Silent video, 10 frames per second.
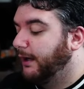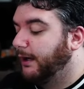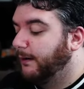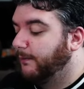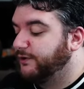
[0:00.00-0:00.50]

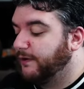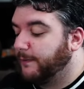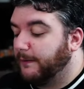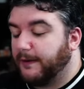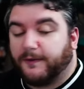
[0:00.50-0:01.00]
which is
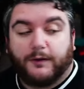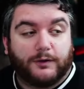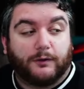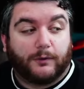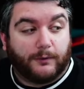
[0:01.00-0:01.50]
why resting on
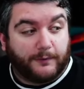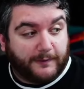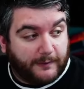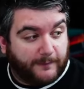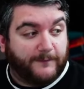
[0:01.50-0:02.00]
your laurels
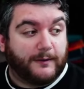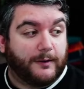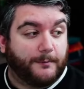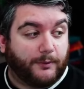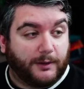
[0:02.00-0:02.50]
is very
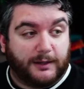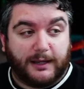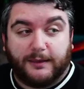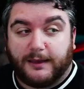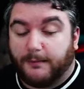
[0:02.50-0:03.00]
important
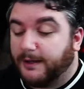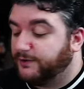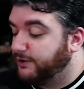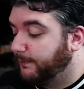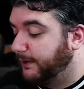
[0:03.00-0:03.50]
in that
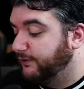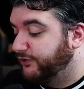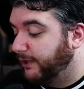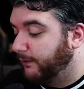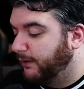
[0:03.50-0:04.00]
matchup in
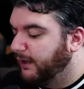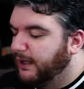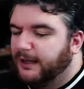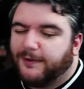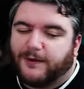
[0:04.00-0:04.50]
general.
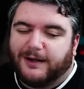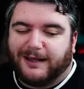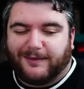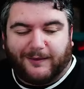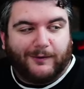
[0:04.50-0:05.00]
It's good
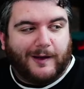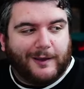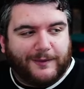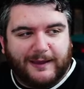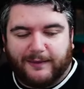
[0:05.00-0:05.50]
against a lot
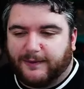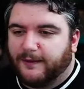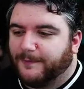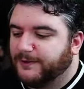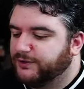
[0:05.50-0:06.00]
of things,
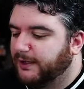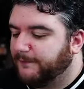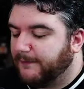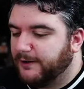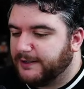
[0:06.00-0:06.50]
especially if
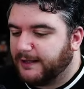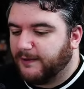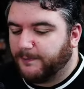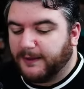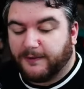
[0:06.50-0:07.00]
every deck
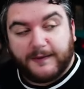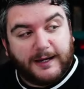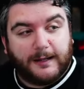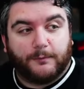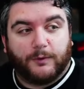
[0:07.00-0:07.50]
is playing
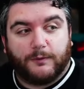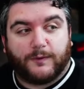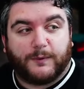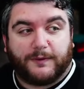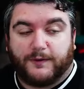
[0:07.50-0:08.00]
Stadium Runes.
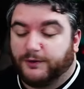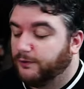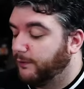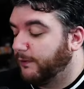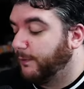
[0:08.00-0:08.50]
Resting on your
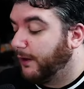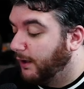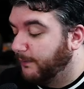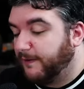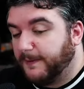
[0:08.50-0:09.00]
laurels will
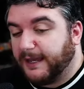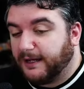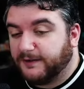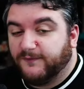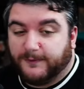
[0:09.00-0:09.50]
always be
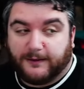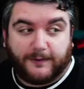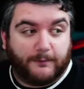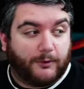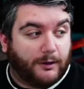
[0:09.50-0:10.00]
active because
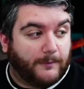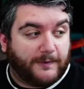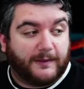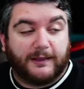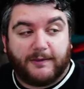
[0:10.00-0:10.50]
they will
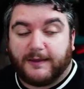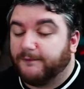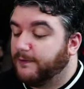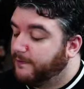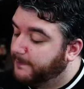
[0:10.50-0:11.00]
always at least have
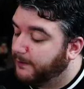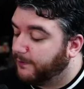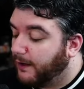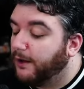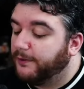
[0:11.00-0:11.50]
2
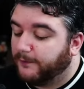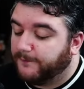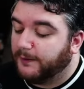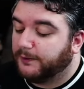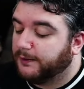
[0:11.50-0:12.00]
spirits on their
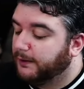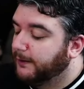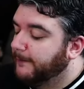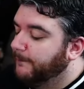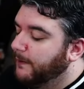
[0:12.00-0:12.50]
field.
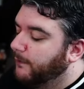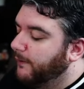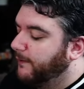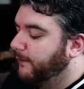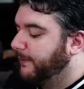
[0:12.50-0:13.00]
We're
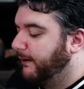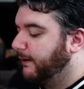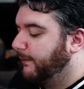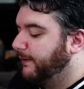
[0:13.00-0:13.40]
also pairing it with the